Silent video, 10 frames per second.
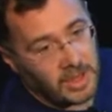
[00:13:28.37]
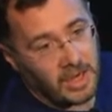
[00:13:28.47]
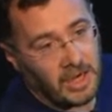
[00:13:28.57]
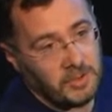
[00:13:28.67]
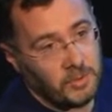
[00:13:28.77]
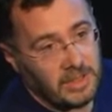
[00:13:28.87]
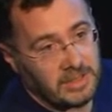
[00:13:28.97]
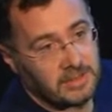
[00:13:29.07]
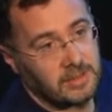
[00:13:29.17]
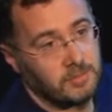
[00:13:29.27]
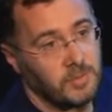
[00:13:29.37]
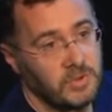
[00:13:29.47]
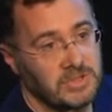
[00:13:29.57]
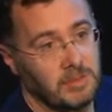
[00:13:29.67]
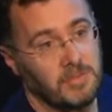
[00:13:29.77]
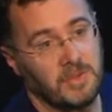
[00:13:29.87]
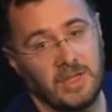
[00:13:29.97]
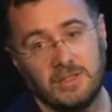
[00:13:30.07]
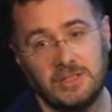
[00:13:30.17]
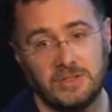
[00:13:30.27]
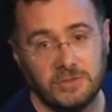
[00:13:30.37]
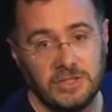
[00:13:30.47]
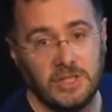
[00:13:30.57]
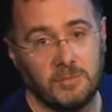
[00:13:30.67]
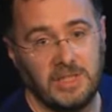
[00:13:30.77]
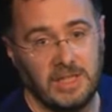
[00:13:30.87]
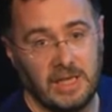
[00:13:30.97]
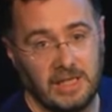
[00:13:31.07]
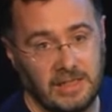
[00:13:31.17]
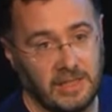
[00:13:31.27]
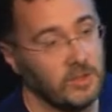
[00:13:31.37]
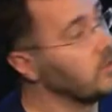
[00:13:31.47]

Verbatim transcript: annulate, put some uh, entries to zero, meaning like they are not